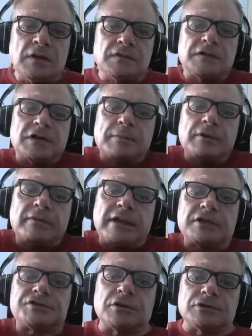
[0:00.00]
The
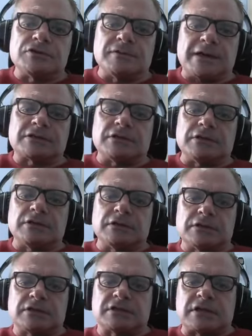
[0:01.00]
WHO
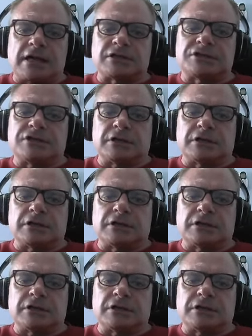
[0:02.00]
director slash